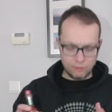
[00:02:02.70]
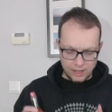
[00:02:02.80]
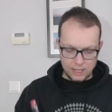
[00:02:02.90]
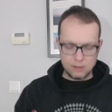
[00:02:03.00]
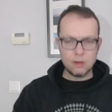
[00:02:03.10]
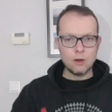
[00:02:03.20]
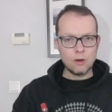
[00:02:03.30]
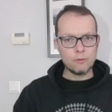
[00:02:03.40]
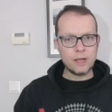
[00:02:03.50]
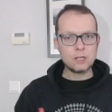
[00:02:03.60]
sake
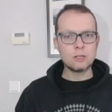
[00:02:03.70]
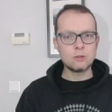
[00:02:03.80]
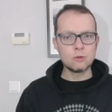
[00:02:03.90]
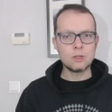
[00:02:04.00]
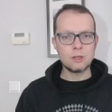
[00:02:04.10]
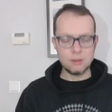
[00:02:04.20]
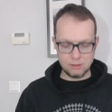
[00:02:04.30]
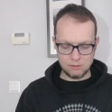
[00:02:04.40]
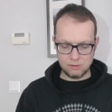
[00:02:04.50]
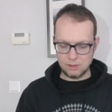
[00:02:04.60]
of actually doing
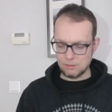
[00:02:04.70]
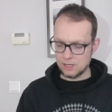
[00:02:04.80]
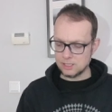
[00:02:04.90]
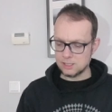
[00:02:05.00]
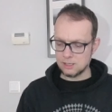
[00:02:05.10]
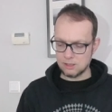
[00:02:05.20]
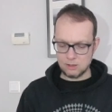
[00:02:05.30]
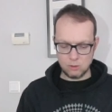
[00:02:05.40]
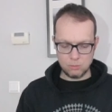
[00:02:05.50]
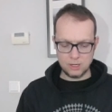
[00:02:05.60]
this test and
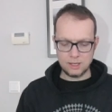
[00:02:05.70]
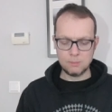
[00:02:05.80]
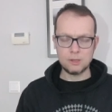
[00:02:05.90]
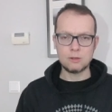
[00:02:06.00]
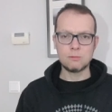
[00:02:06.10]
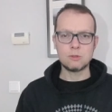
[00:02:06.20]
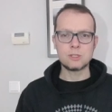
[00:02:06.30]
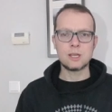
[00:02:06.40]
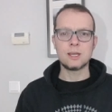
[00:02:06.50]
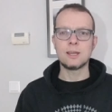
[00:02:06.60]
nobody coming to
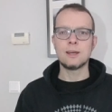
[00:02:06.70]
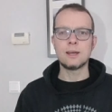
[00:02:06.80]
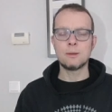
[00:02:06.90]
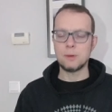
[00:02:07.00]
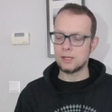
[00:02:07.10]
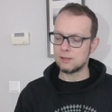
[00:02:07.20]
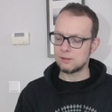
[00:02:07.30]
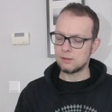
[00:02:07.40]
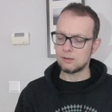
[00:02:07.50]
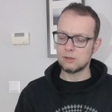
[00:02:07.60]
say, yeah, but
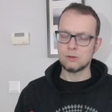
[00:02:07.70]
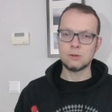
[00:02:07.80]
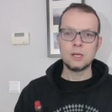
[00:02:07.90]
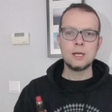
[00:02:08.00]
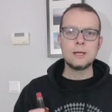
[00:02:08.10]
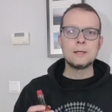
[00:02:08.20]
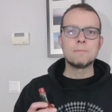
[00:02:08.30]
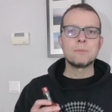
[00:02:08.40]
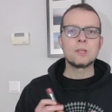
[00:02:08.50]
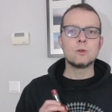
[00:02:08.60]
you know,
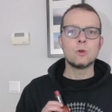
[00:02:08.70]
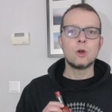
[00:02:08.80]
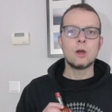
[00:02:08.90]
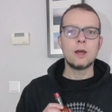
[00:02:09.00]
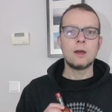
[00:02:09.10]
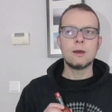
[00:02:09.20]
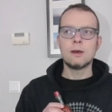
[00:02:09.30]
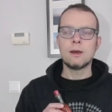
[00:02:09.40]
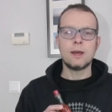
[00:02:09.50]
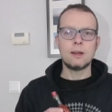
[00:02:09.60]
you
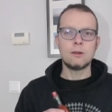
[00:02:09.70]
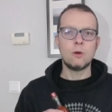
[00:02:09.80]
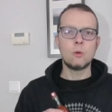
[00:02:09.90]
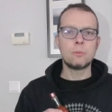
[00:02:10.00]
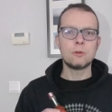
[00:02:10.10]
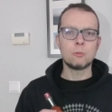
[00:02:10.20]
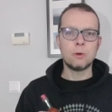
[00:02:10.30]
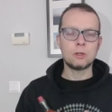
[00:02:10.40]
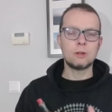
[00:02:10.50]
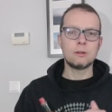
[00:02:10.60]
had an opened
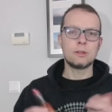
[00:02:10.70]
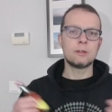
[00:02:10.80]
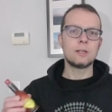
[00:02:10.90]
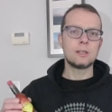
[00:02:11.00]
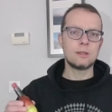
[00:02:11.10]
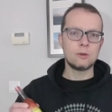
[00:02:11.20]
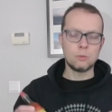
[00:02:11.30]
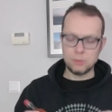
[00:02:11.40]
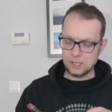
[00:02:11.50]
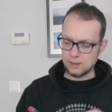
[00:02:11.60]
bottle, that anything
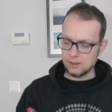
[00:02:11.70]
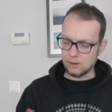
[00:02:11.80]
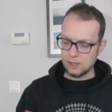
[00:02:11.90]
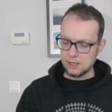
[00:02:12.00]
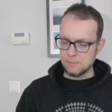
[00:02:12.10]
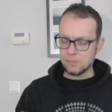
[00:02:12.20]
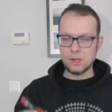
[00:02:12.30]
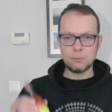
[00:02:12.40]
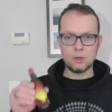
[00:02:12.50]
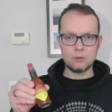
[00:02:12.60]
could be in there,
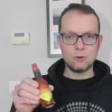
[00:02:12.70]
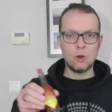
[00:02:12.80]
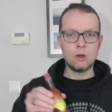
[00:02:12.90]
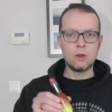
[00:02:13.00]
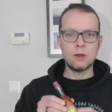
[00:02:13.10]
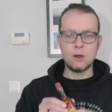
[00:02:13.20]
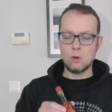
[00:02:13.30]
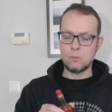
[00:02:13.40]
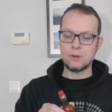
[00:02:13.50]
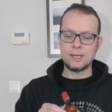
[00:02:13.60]
I'm going to
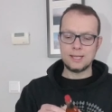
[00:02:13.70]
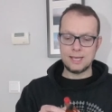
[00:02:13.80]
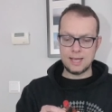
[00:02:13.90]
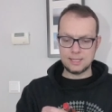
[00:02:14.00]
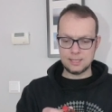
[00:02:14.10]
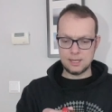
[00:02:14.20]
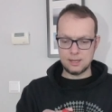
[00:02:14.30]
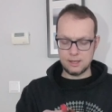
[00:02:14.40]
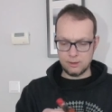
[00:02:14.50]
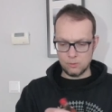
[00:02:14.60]
open yet
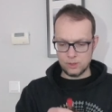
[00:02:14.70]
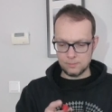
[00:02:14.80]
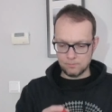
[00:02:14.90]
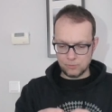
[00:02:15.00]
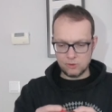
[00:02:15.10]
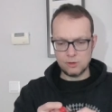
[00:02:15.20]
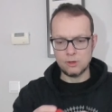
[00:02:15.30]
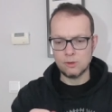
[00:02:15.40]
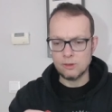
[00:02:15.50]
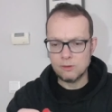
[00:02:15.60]
another one.
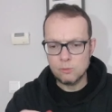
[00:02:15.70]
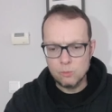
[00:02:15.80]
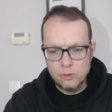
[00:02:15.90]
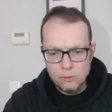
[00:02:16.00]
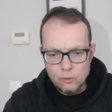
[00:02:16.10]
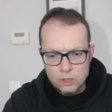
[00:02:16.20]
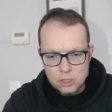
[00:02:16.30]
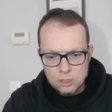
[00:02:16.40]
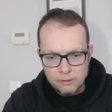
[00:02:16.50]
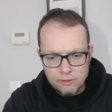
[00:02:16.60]
So this is with the
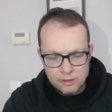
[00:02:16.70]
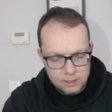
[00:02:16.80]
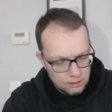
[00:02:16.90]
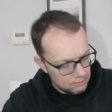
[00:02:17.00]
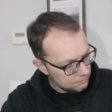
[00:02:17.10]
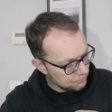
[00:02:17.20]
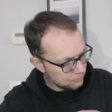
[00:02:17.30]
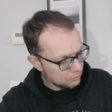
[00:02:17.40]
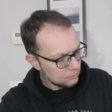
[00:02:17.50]
original seal.